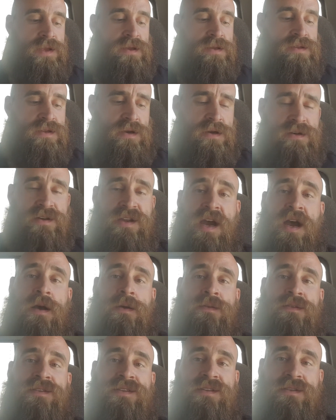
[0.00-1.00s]
Third
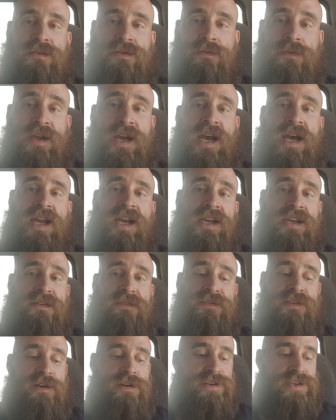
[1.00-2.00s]
downs, we had 8
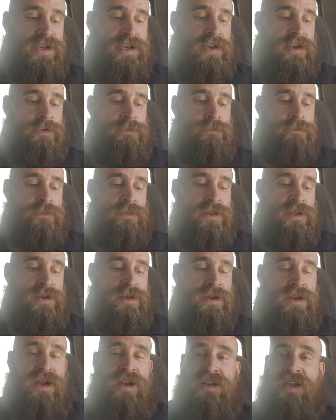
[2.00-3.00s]
of 13,
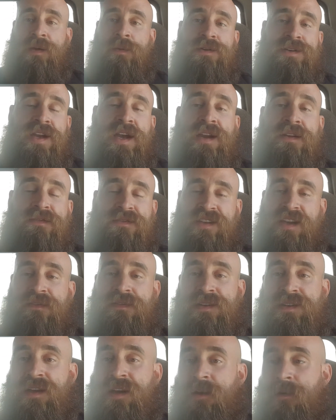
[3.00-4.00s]
and they were 10 of
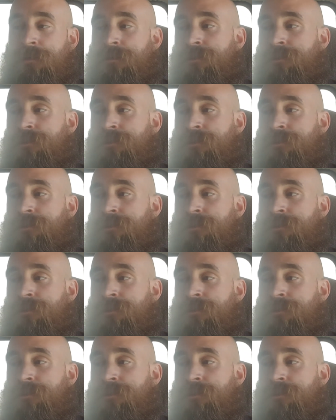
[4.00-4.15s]
17.